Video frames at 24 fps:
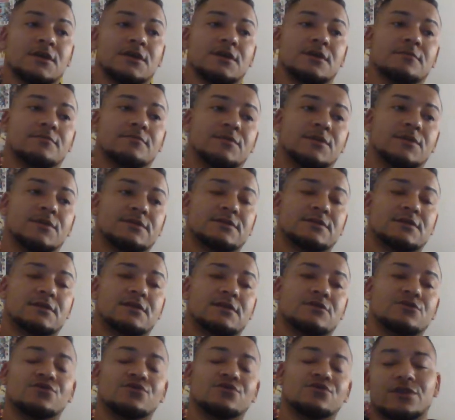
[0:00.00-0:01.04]
But
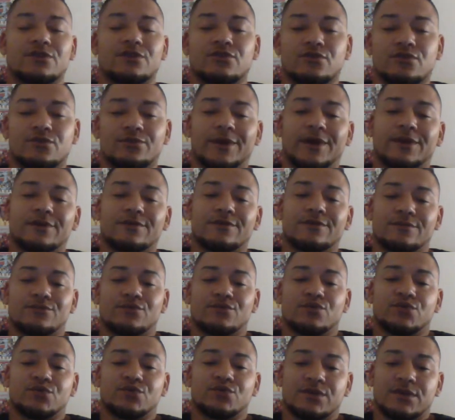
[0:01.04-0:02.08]
who can do better than
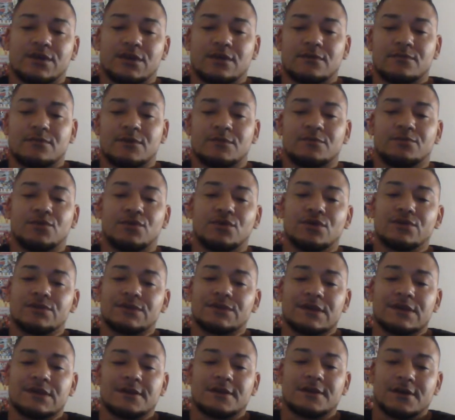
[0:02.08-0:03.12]
Bruce Timm and Paul
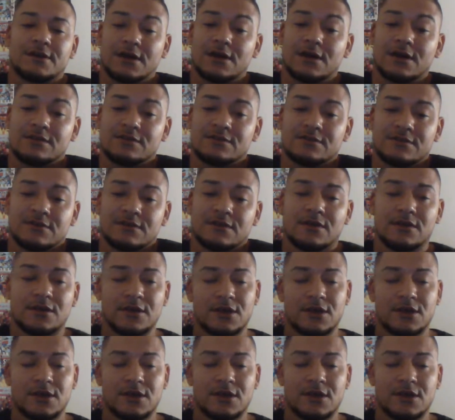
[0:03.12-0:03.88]
Dini, honestly?